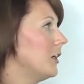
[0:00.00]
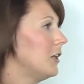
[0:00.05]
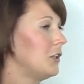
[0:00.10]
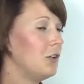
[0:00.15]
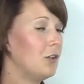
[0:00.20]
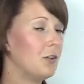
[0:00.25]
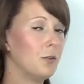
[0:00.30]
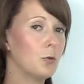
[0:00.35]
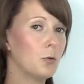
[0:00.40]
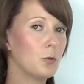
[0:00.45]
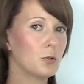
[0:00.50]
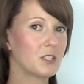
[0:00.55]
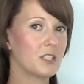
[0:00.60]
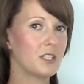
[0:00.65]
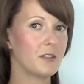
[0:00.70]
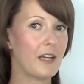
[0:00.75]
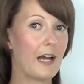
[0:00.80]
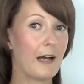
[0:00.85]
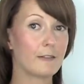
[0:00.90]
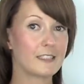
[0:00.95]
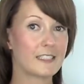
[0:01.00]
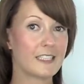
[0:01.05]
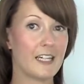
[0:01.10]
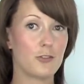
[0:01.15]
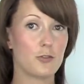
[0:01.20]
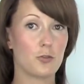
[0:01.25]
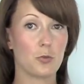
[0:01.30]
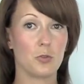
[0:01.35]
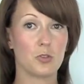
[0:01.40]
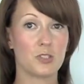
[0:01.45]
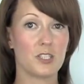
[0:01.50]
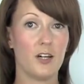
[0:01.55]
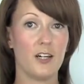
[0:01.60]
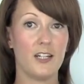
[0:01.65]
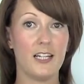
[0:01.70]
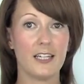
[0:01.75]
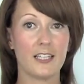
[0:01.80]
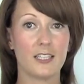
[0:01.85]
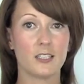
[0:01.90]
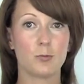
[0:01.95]
You can also now schedule your
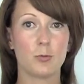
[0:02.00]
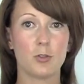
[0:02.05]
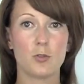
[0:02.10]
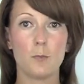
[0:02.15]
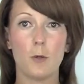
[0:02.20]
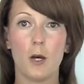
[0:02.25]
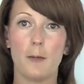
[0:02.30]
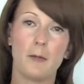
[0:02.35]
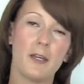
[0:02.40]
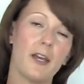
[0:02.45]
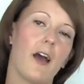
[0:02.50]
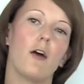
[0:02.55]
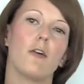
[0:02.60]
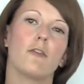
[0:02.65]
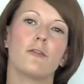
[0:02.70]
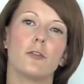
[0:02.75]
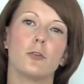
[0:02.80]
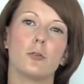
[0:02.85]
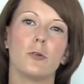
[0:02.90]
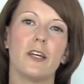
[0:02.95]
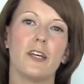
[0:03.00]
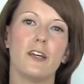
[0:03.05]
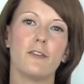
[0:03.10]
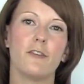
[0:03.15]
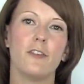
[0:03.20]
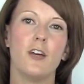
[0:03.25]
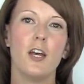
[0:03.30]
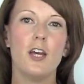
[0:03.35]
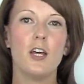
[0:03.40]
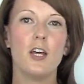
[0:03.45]
site links, which might be helpful if